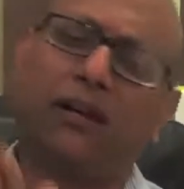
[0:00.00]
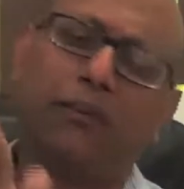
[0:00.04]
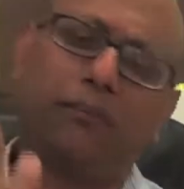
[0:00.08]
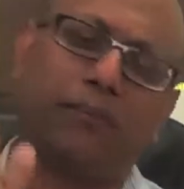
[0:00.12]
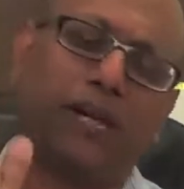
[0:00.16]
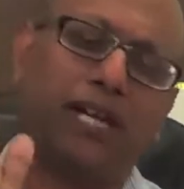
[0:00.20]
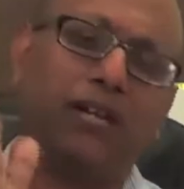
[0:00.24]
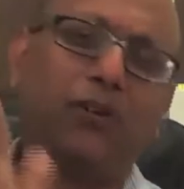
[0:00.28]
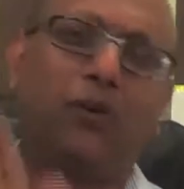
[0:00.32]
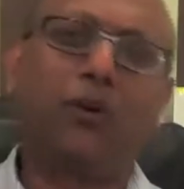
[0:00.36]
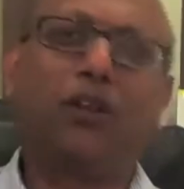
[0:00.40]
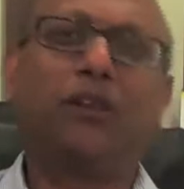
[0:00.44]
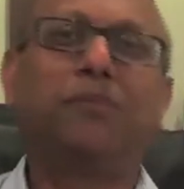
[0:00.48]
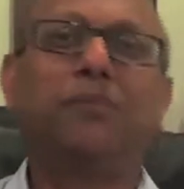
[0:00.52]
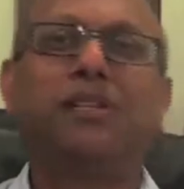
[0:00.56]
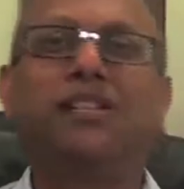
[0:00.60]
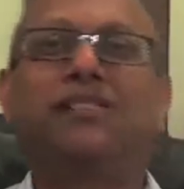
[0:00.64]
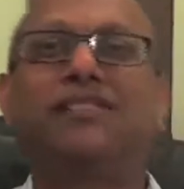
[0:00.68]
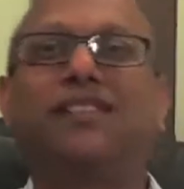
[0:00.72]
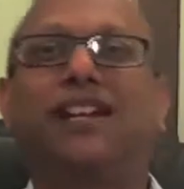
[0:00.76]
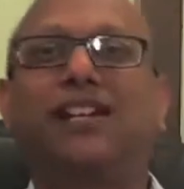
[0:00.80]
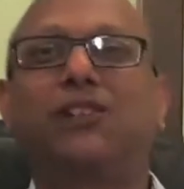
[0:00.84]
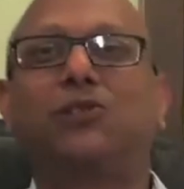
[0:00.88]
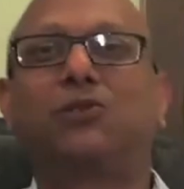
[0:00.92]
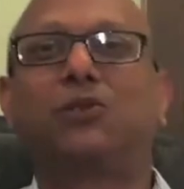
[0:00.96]
by all
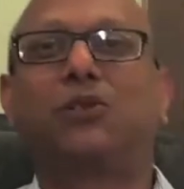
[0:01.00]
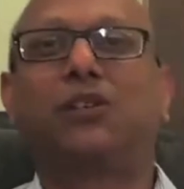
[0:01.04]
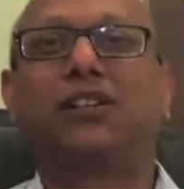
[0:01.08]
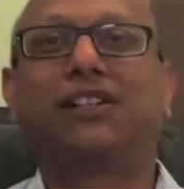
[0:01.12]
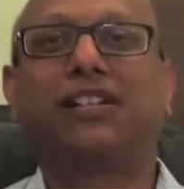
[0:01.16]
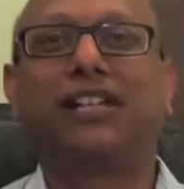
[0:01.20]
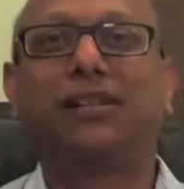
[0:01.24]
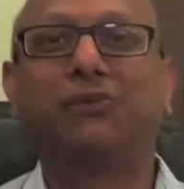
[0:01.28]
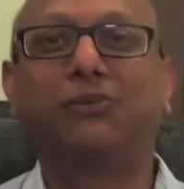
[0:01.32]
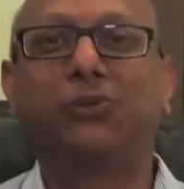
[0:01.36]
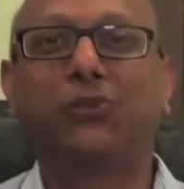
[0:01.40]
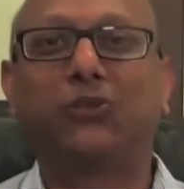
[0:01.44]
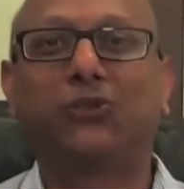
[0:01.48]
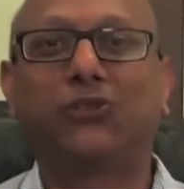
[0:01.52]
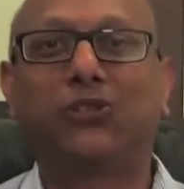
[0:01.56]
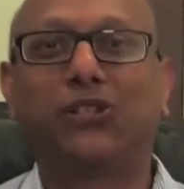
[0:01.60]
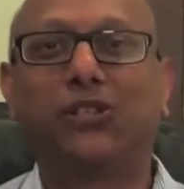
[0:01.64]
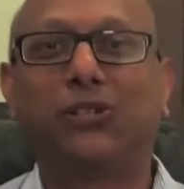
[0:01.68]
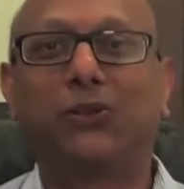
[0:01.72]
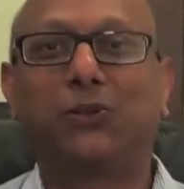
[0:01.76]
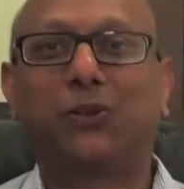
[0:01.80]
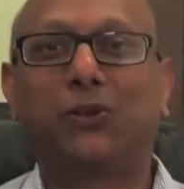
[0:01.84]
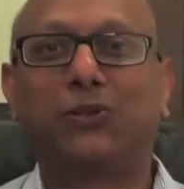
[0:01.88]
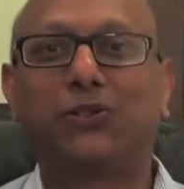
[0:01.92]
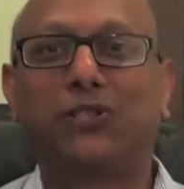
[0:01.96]
means I should attempt those
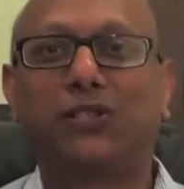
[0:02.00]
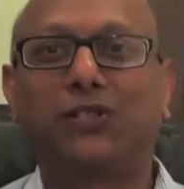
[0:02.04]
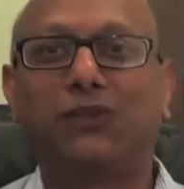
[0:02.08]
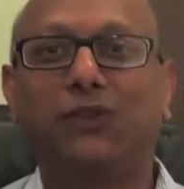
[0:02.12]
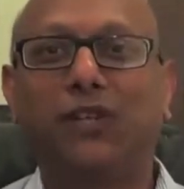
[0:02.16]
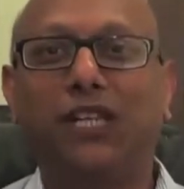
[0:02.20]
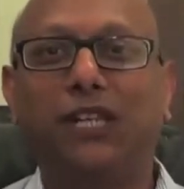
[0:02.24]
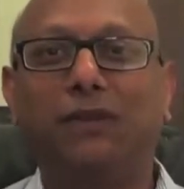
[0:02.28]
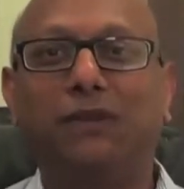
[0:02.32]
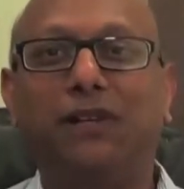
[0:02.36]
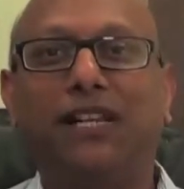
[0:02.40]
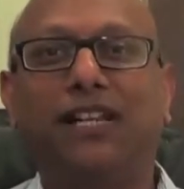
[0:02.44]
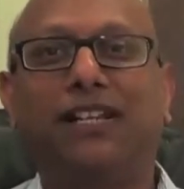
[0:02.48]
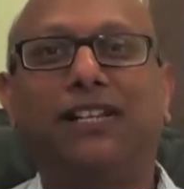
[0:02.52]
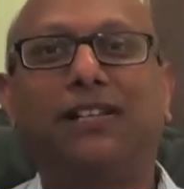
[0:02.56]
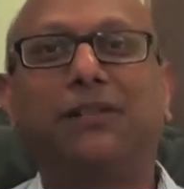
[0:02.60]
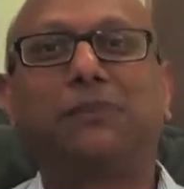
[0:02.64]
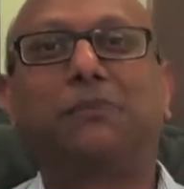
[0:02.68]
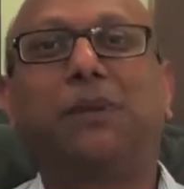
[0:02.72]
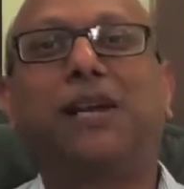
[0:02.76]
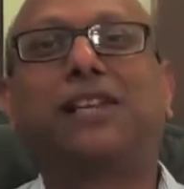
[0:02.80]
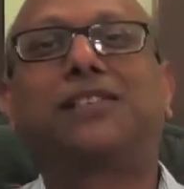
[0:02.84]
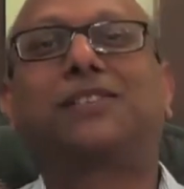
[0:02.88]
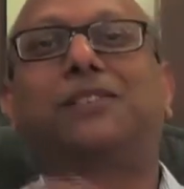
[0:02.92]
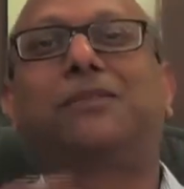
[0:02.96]
3 questions very well
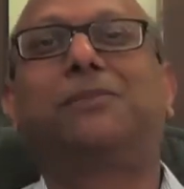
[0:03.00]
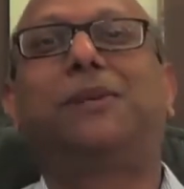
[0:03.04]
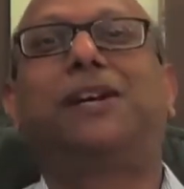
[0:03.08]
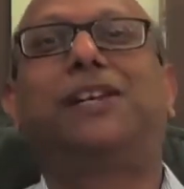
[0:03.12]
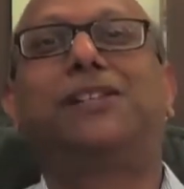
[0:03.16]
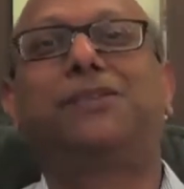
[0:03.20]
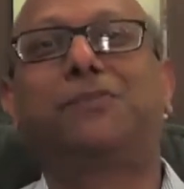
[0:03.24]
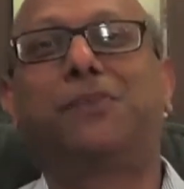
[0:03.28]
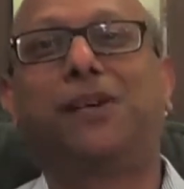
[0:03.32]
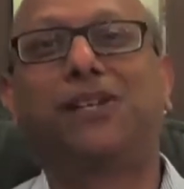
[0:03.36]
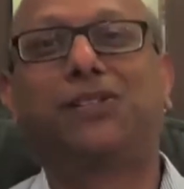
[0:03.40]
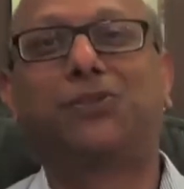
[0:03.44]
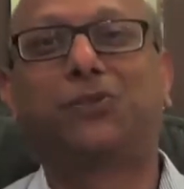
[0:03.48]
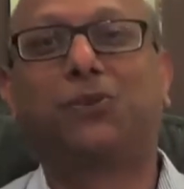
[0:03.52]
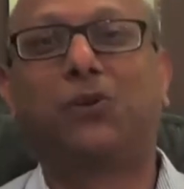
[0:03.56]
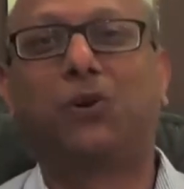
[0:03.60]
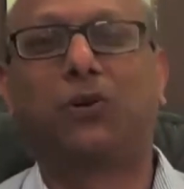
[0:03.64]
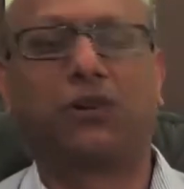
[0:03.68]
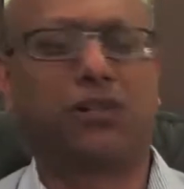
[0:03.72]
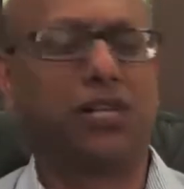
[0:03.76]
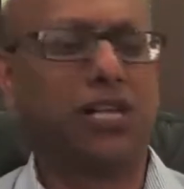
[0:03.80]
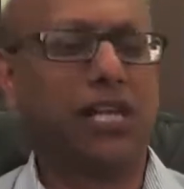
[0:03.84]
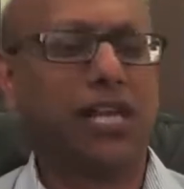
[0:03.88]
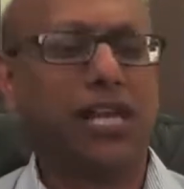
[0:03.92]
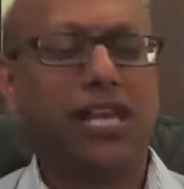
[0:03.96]
and maximize my
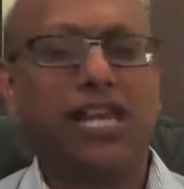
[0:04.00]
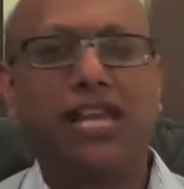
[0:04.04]
score.